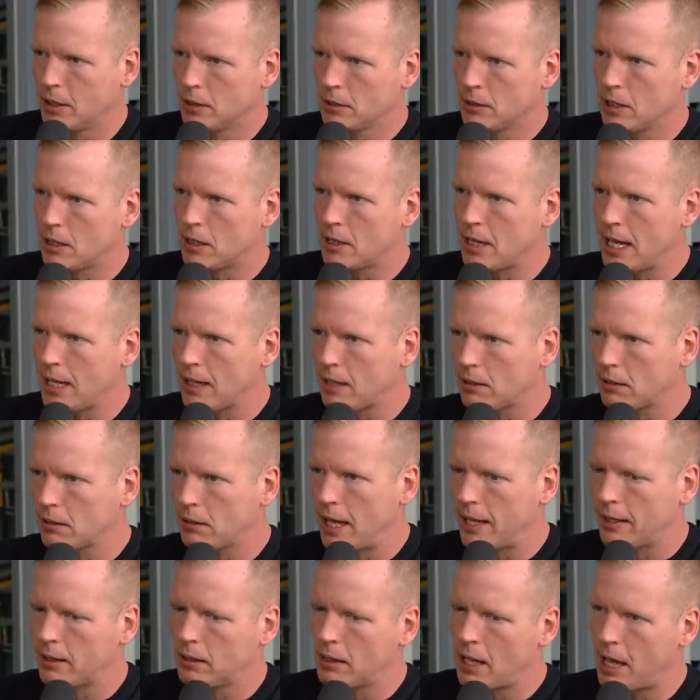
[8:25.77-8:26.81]
to think
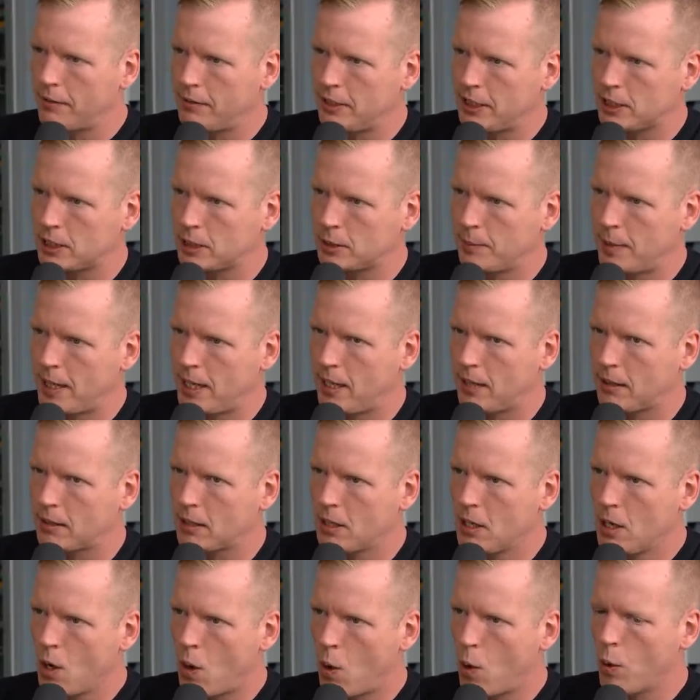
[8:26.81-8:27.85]
like Lovie Smith
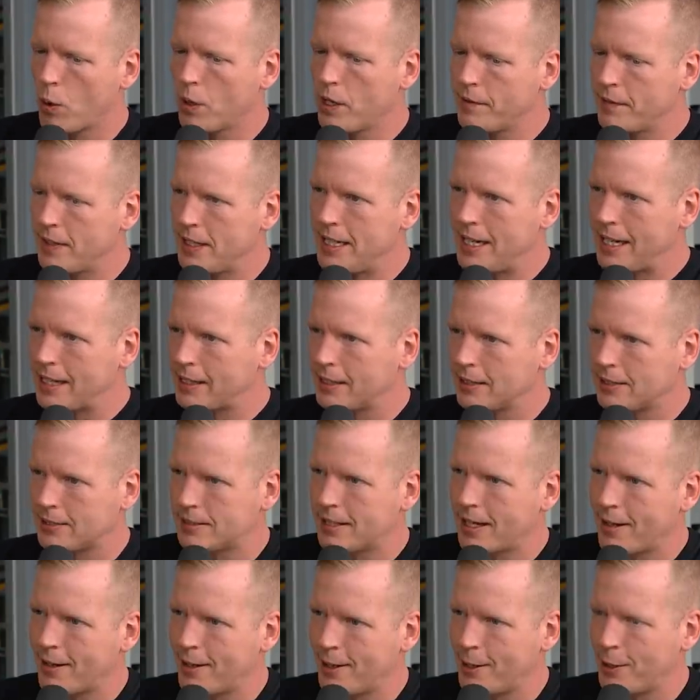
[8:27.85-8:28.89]
or even Nick
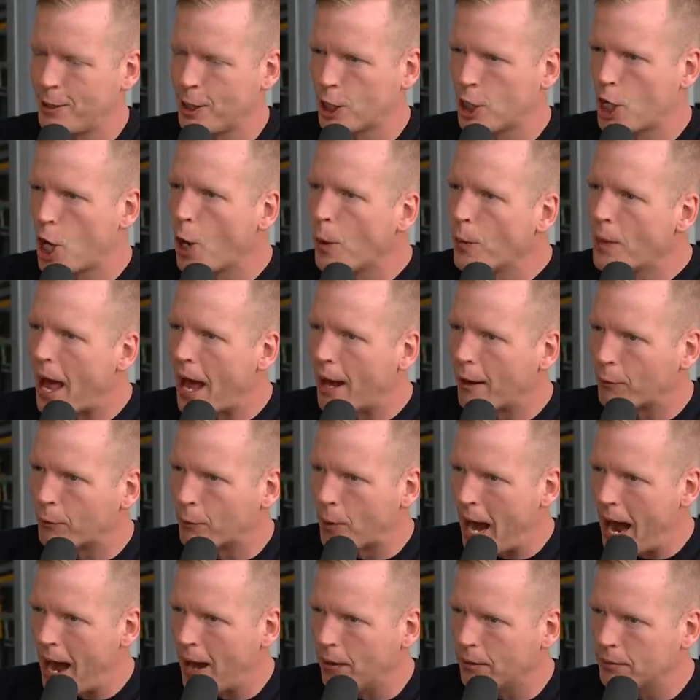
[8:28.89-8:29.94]
Caserio to go that
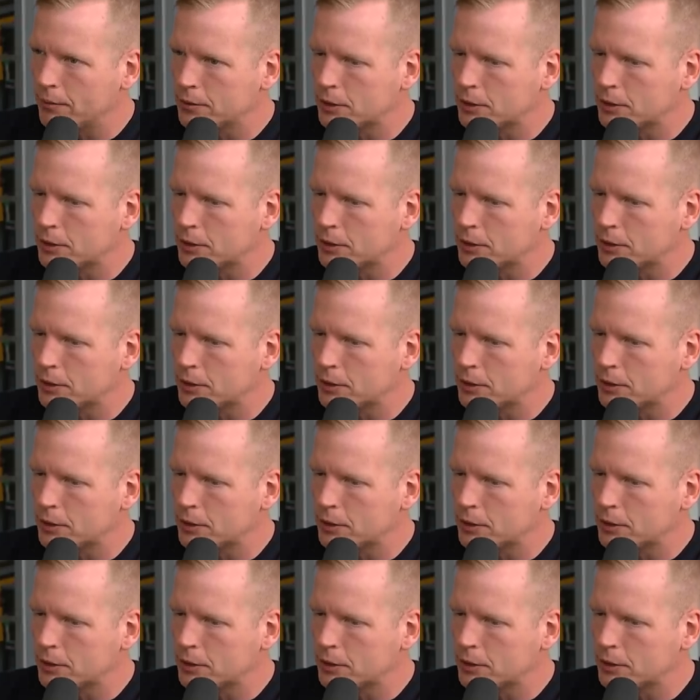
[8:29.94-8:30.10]
route. Mm-hmm.